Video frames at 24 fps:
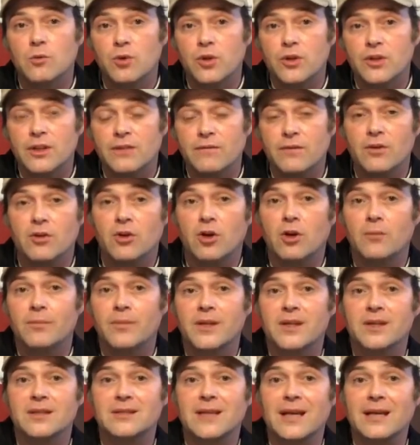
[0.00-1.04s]
more difficult
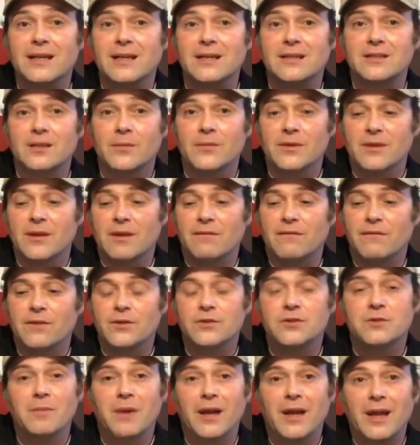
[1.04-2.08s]
because I need something that
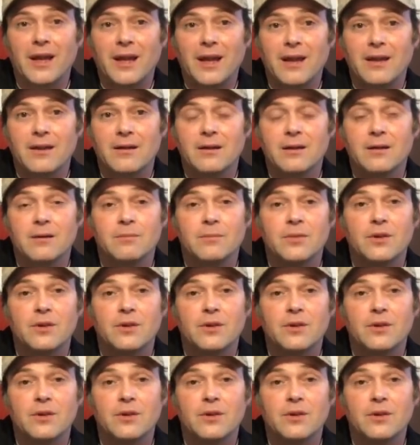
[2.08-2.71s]
fills my hand.